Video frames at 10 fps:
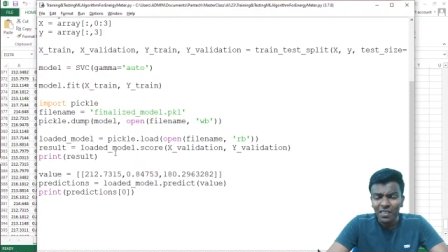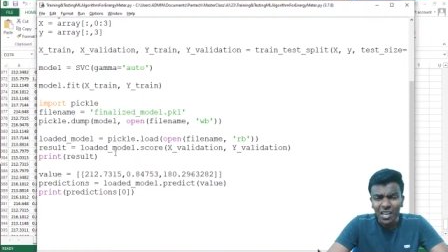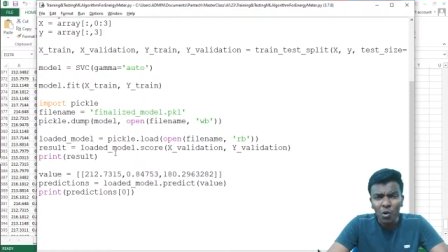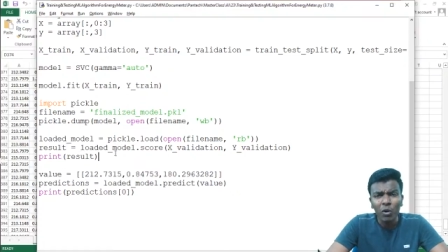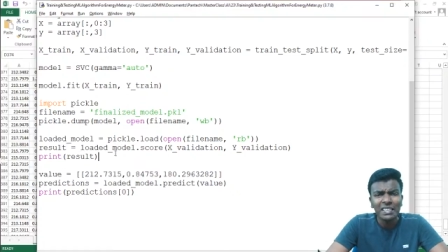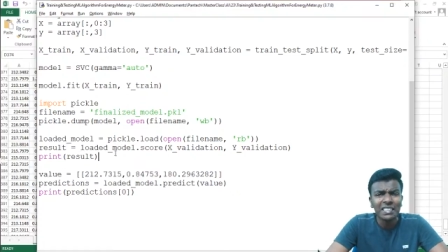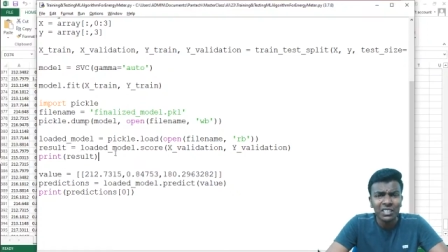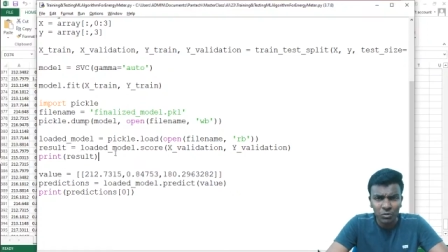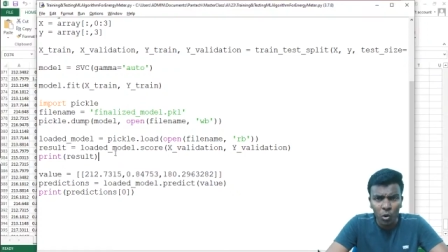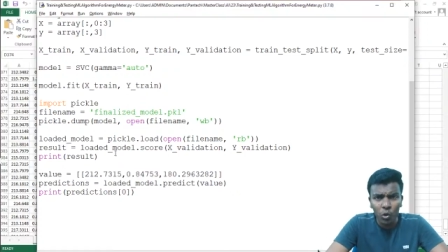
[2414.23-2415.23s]
what is the
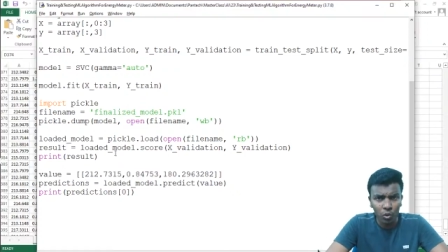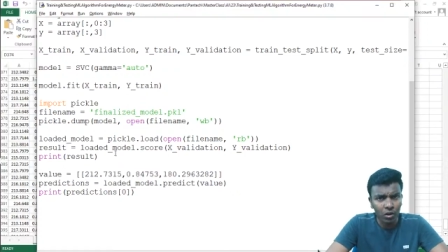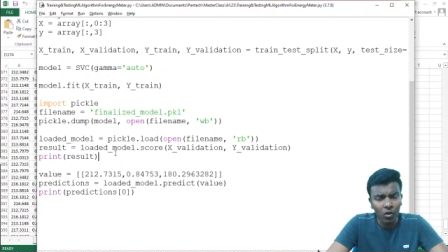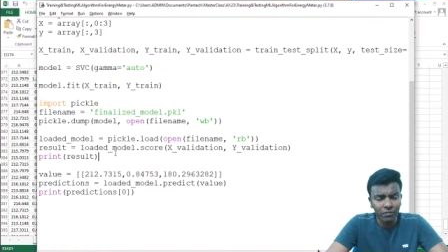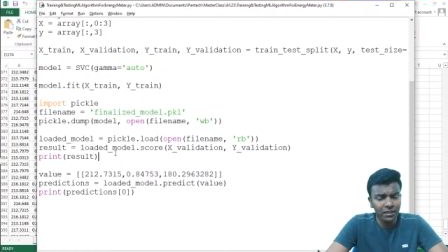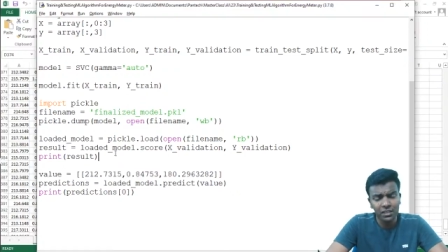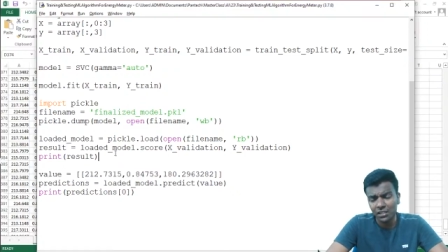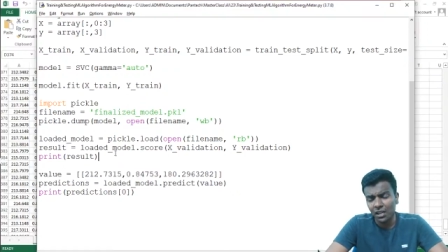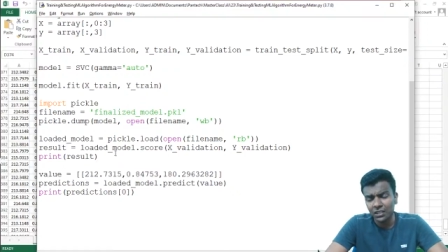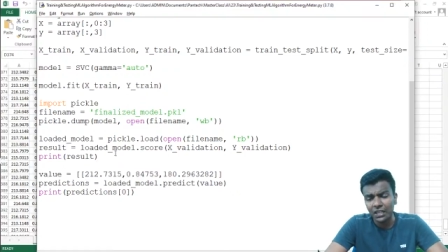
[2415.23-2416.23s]
score of this
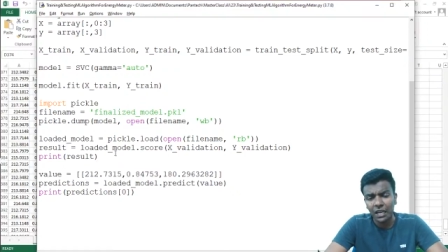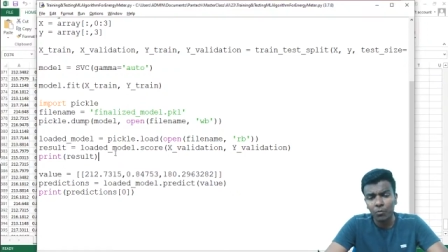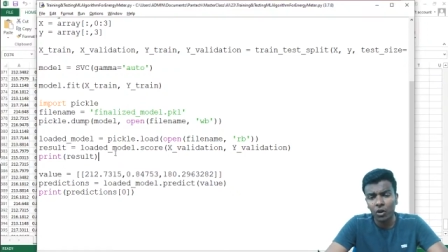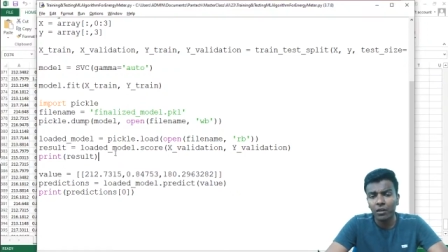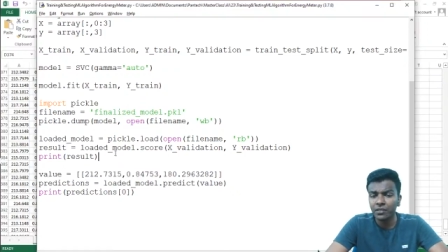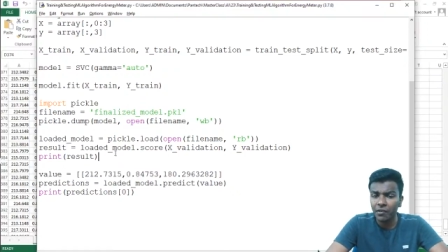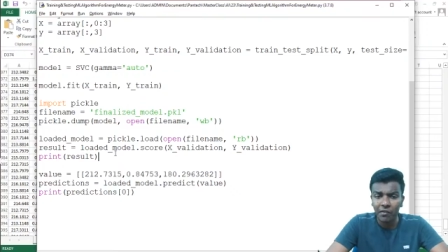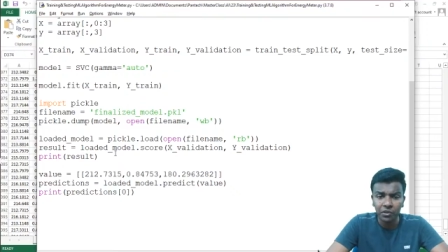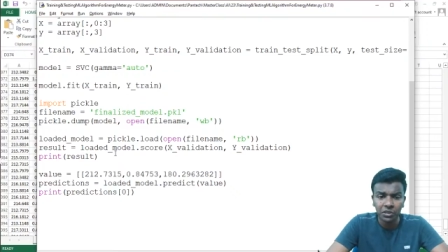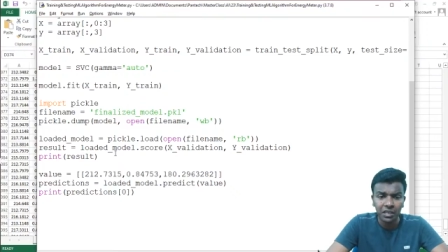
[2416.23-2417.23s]
certain model which we have
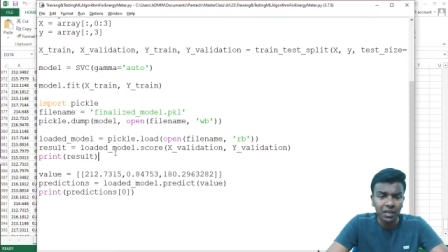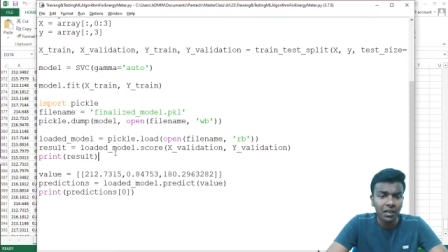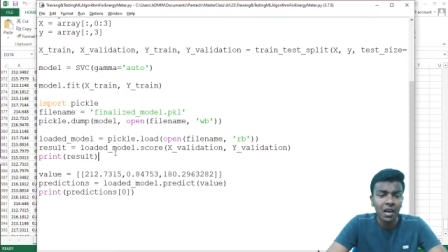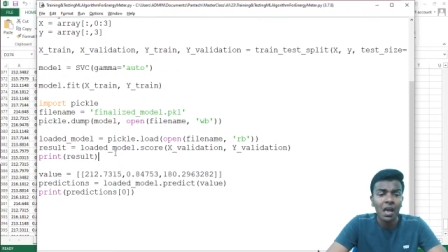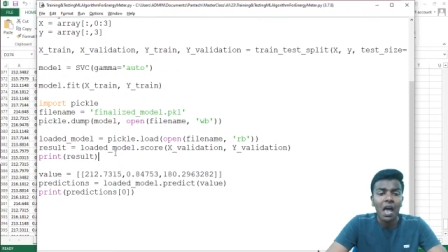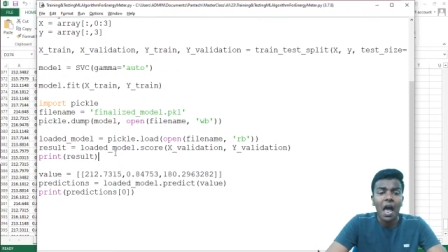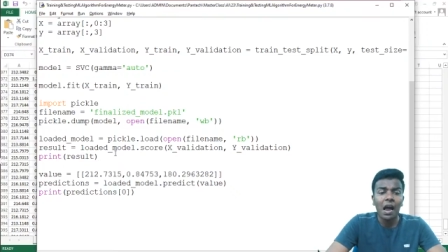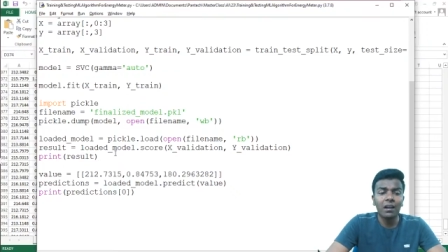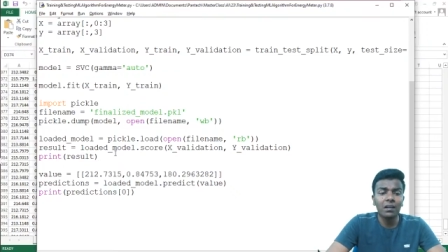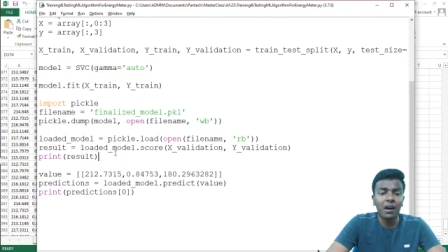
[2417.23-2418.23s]
used here,
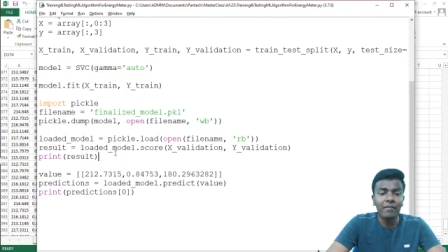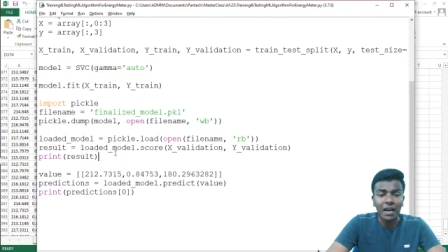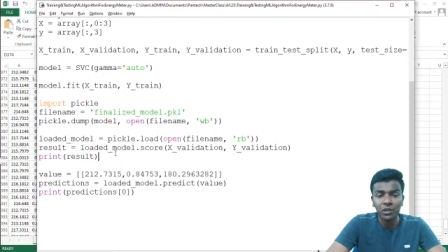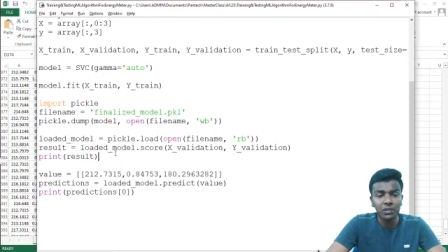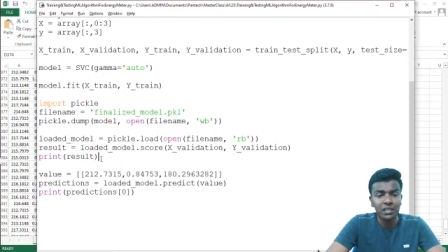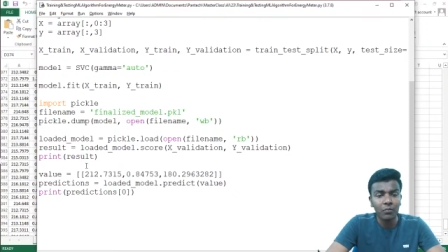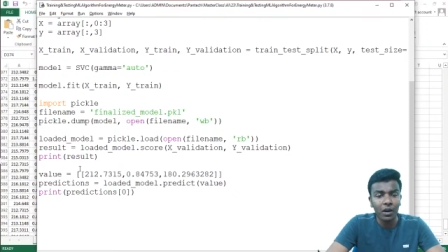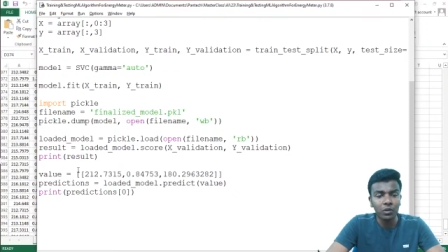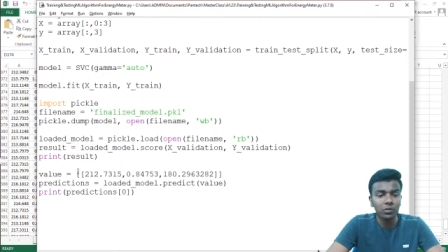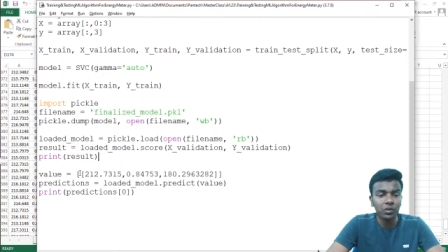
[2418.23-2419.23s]
and value is equal
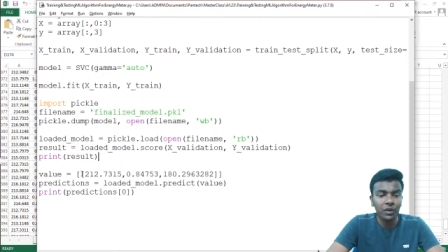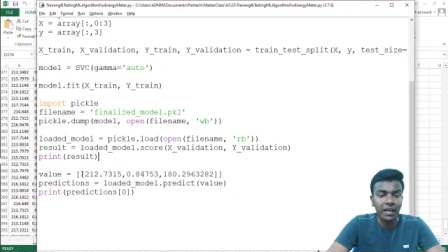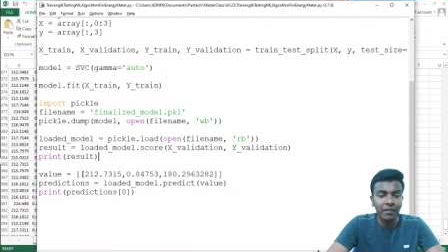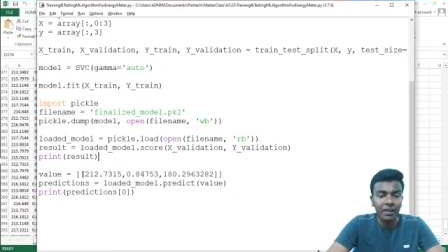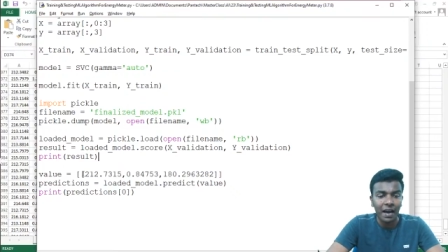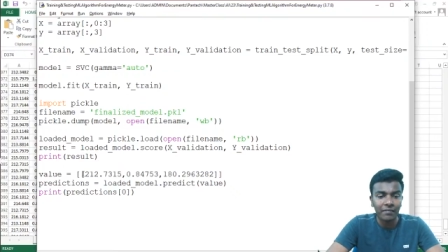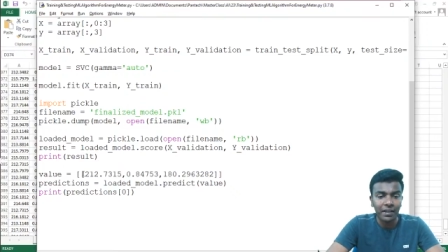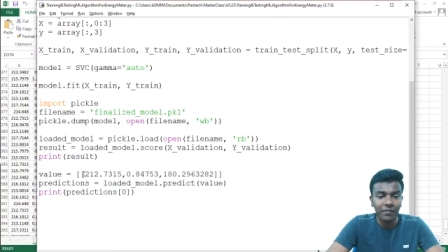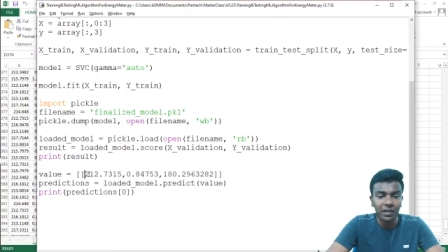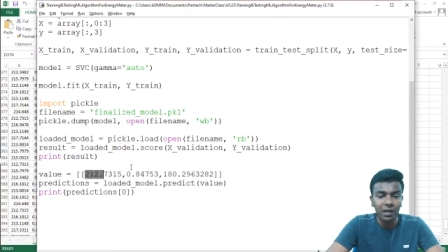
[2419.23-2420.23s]
to, so here we have
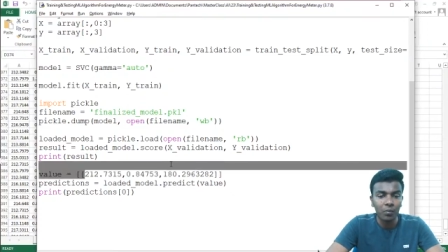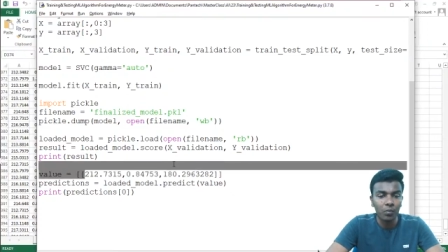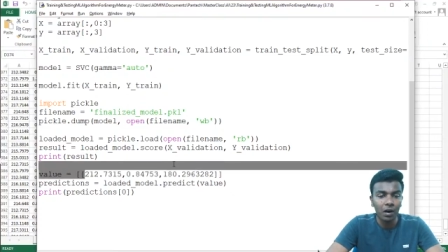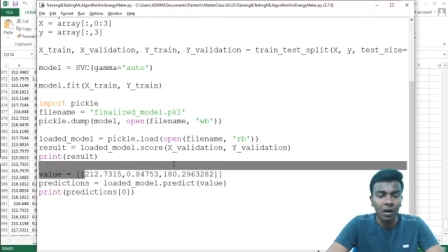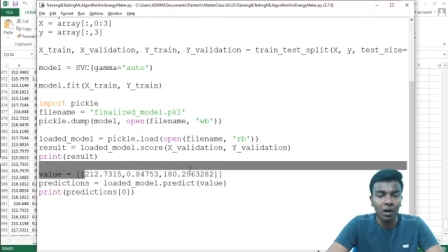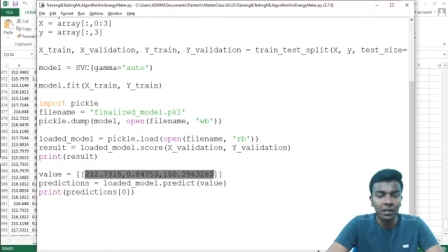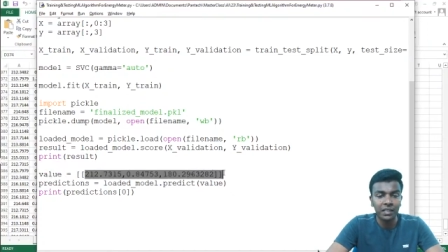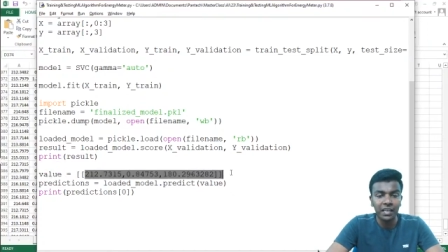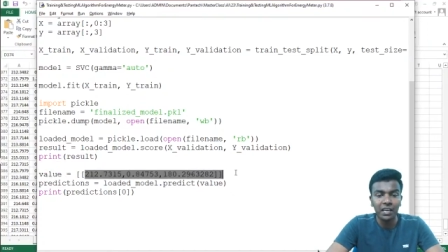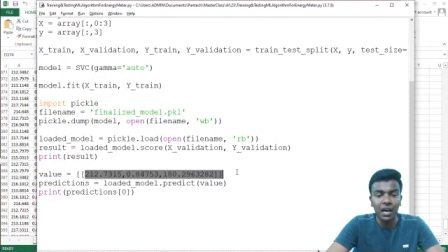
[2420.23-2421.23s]
given the
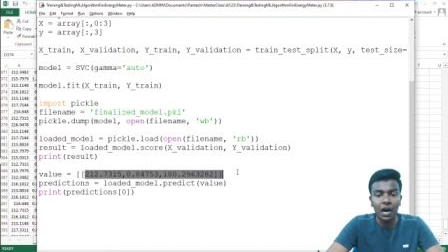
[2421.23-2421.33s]
three